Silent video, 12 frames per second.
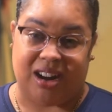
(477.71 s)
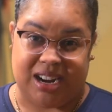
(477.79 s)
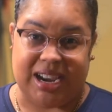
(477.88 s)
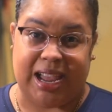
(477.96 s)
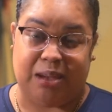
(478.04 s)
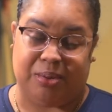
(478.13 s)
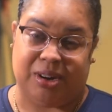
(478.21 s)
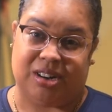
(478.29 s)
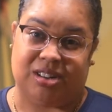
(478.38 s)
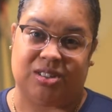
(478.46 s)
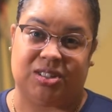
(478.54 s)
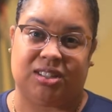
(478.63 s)

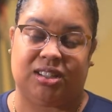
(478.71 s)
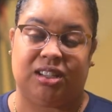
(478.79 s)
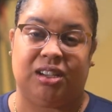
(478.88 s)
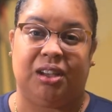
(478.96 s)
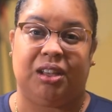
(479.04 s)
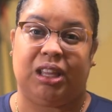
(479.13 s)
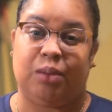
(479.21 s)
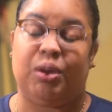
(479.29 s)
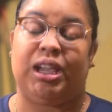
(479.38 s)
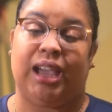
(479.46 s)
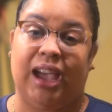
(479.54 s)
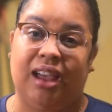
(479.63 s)
neighbors, then we
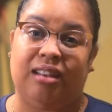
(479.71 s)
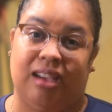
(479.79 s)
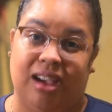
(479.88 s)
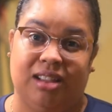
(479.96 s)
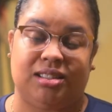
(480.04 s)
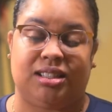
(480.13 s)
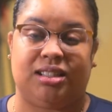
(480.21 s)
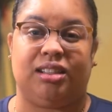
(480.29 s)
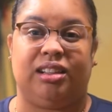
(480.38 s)
cannot